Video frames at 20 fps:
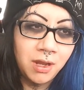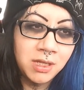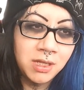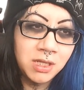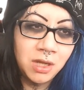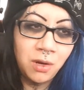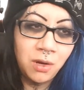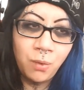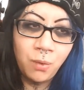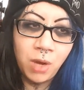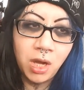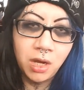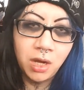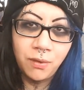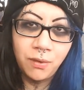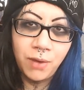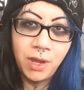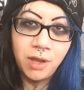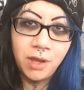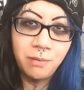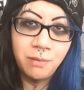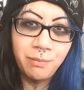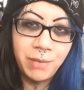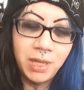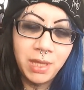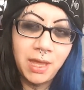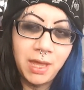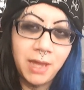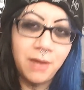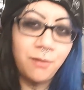Don't walk around and
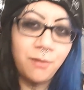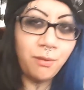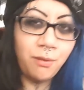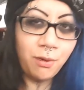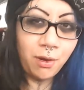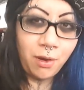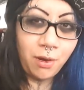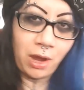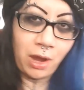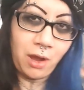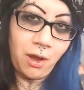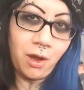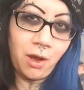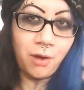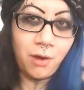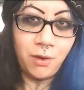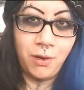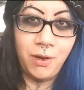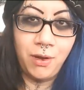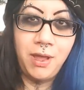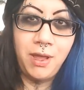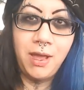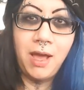be like, woohoo,